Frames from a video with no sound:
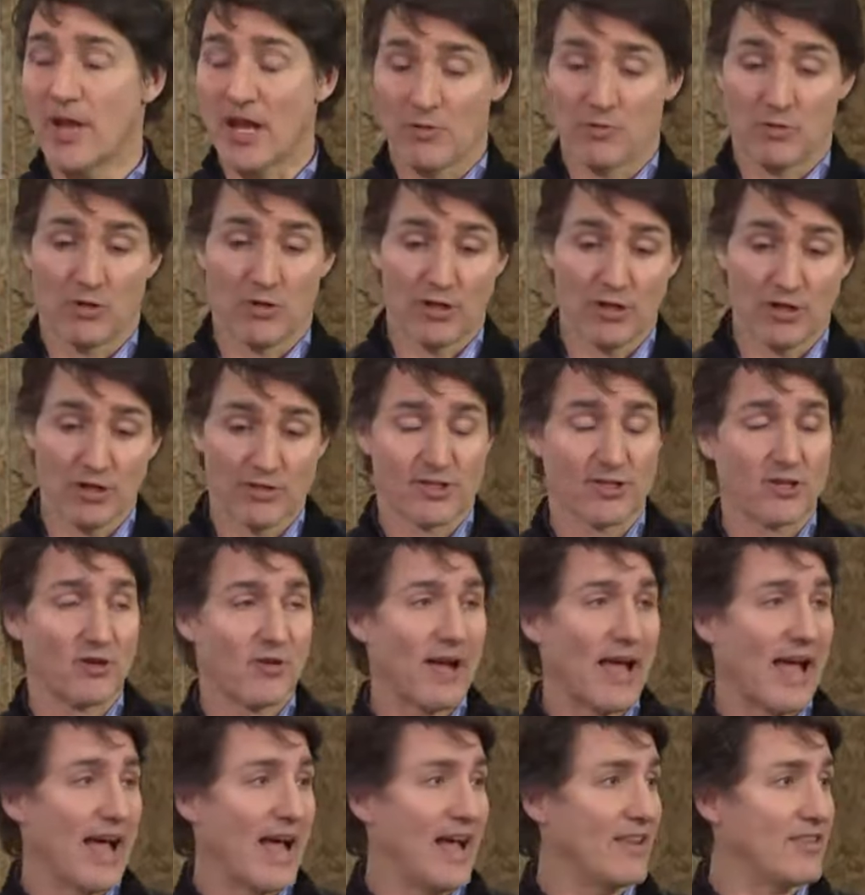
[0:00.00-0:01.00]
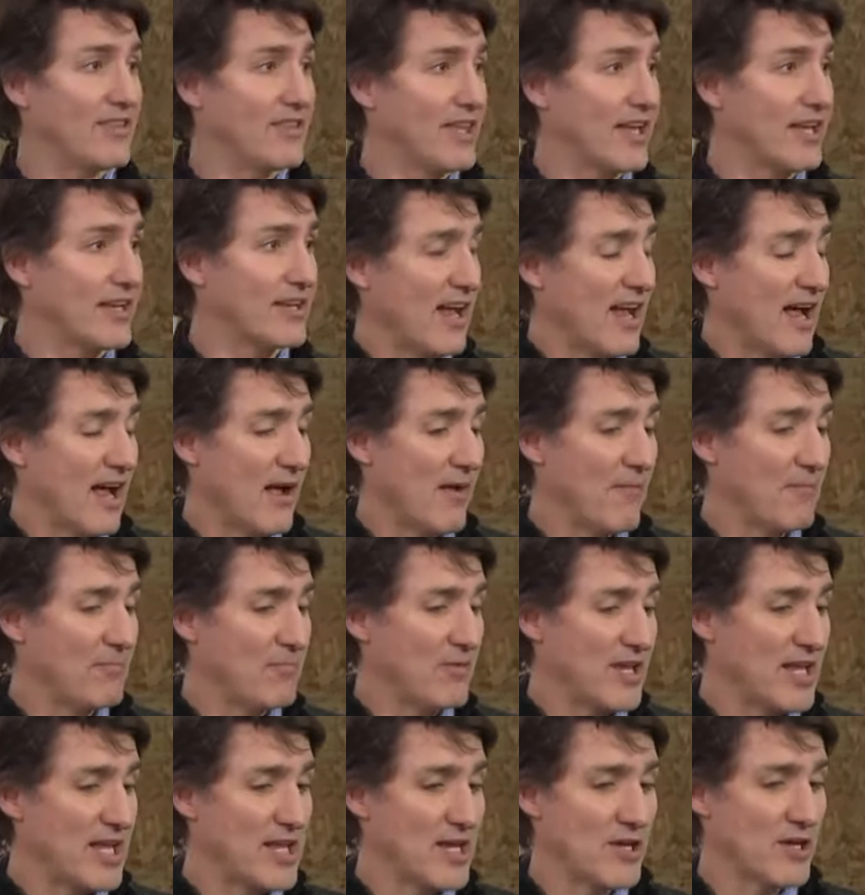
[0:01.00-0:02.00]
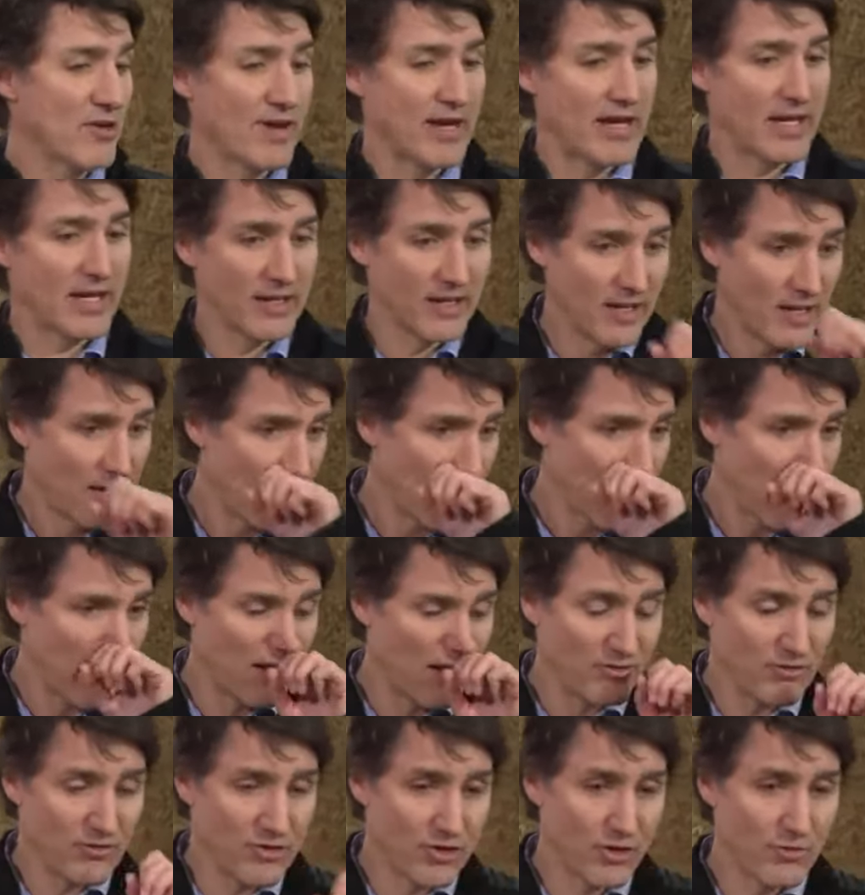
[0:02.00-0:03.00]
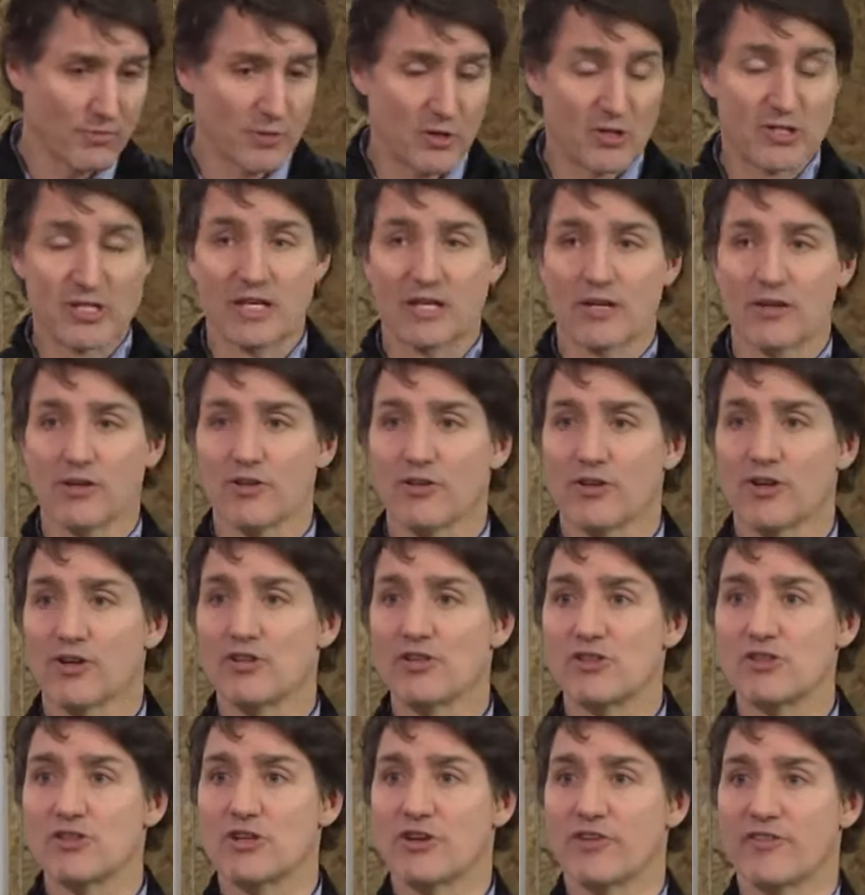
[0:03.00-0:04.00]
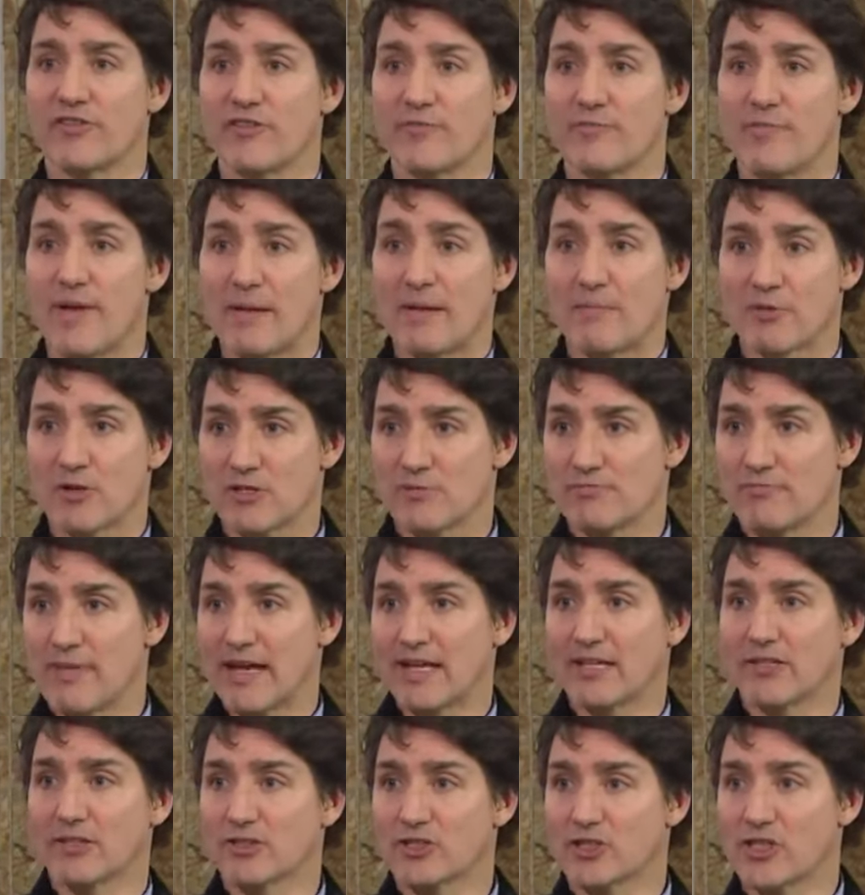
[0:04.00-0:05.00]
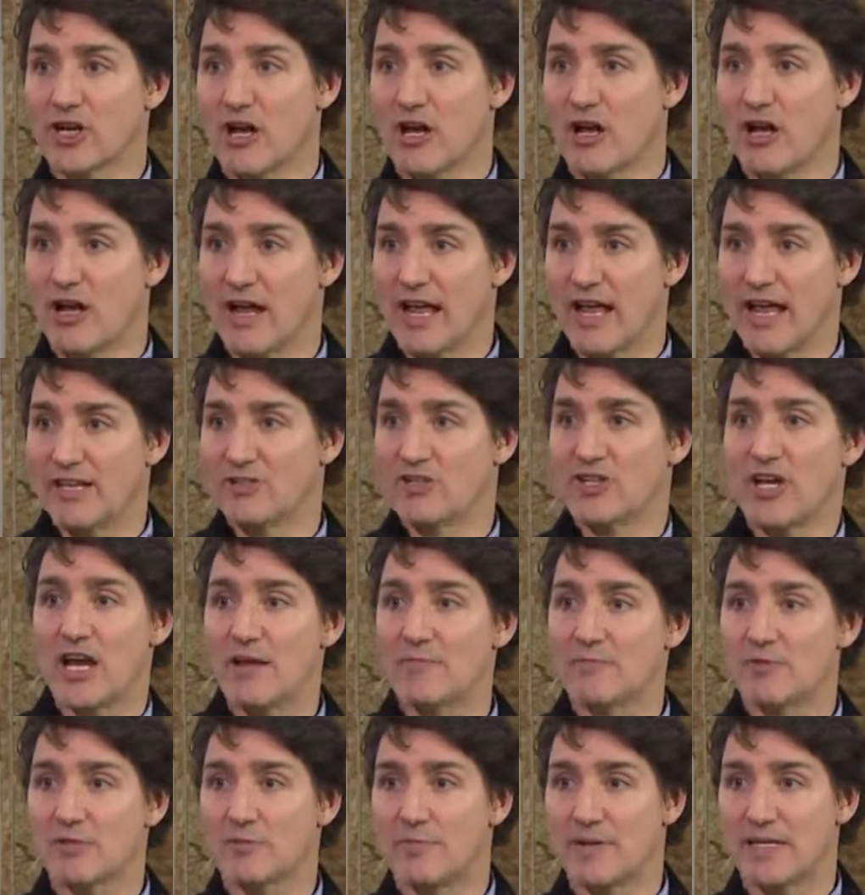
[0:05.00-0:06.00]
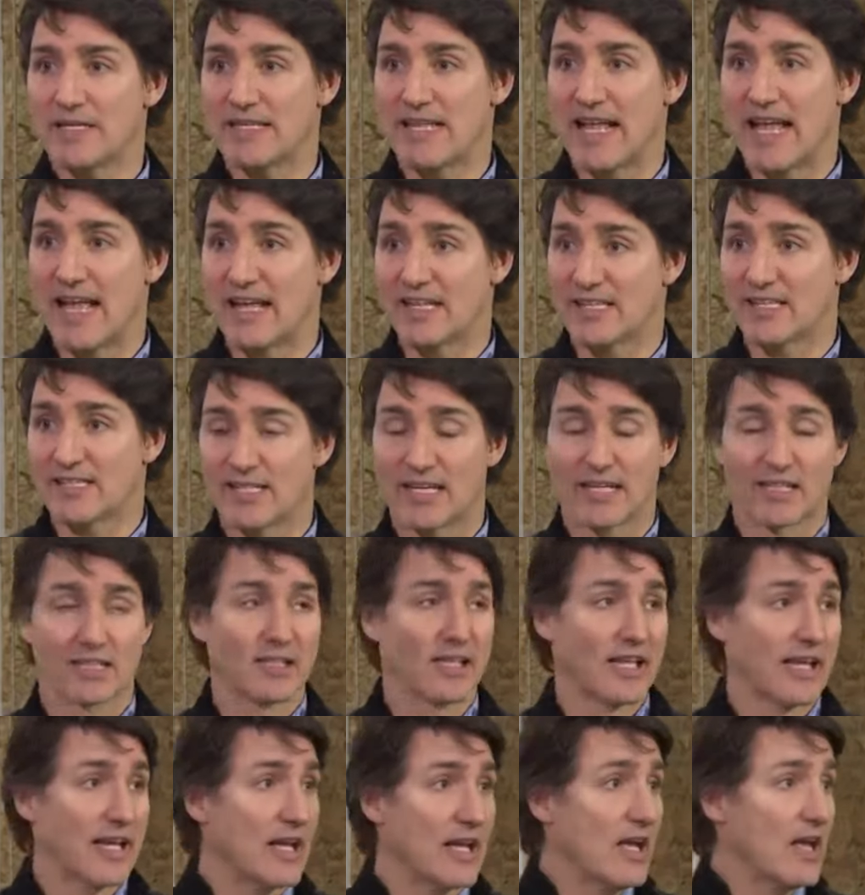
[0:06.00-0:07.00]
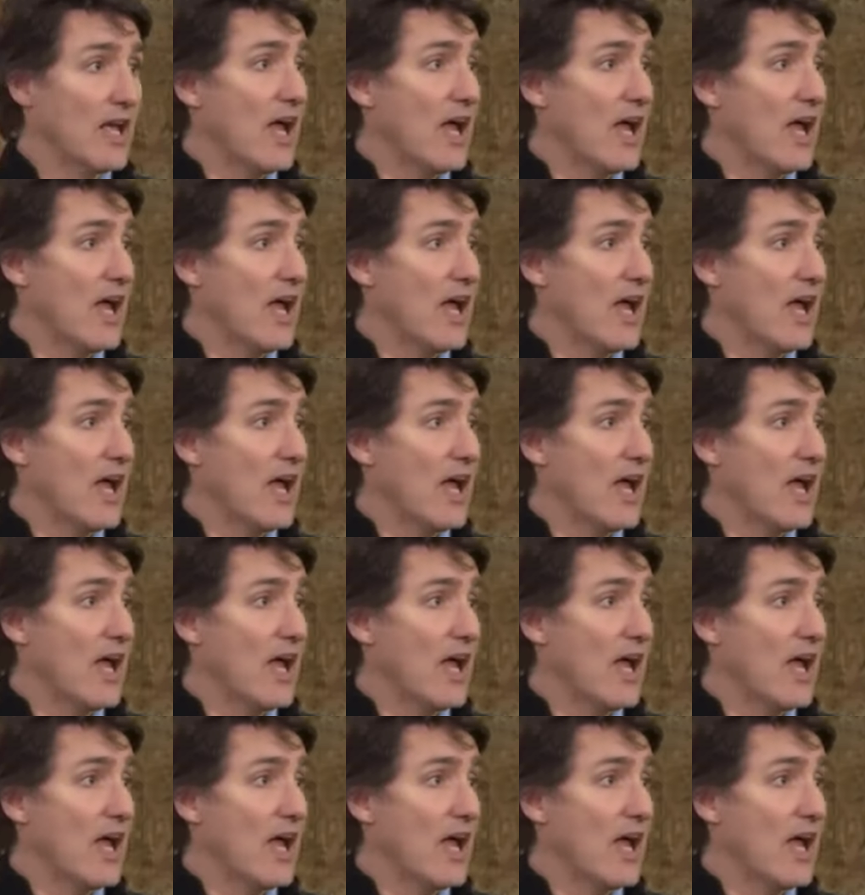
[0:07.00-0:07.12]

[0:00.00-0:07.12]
I will also add that hearing two particular Conservative members, Michael Chong and James Bazin, suddenly